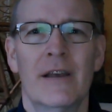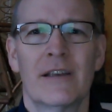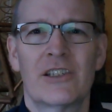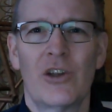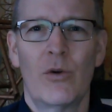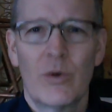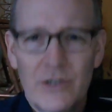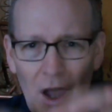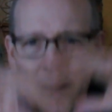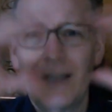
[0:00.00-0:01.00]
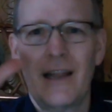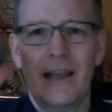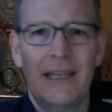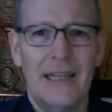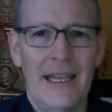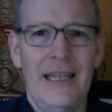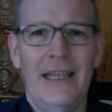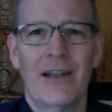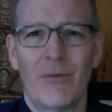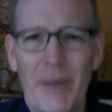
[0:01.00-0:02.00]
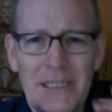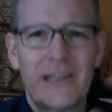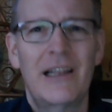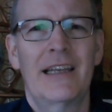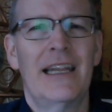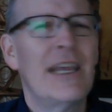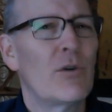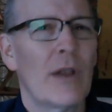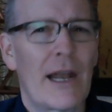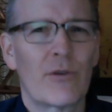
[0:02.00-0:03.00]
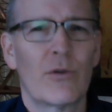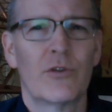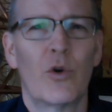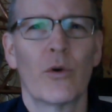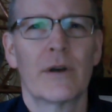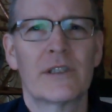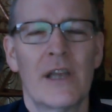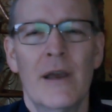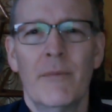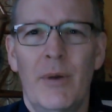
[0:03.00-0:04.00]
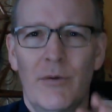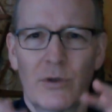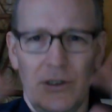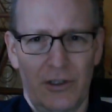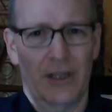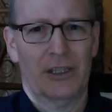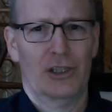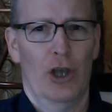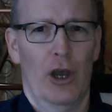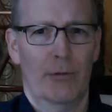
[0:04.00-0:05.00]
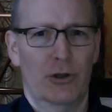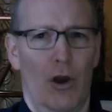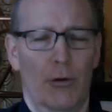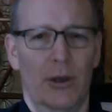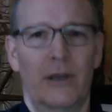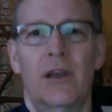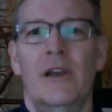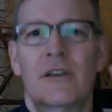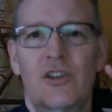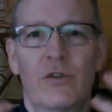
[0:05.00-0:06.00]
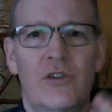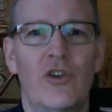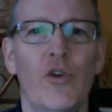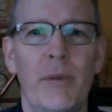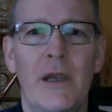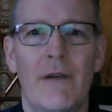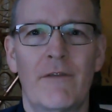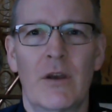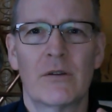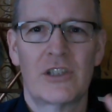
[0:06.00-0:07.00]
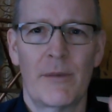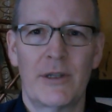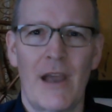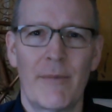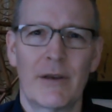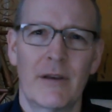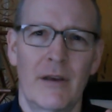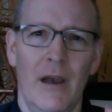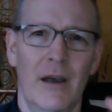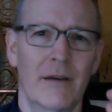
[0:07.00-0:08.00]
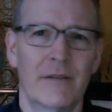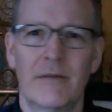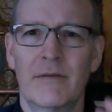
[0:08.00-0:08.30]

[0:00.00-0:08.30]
So we're talking like an, you know, basically like an equilateral torus, but we're the subatomic, so it's a grouping of those subatomic uh,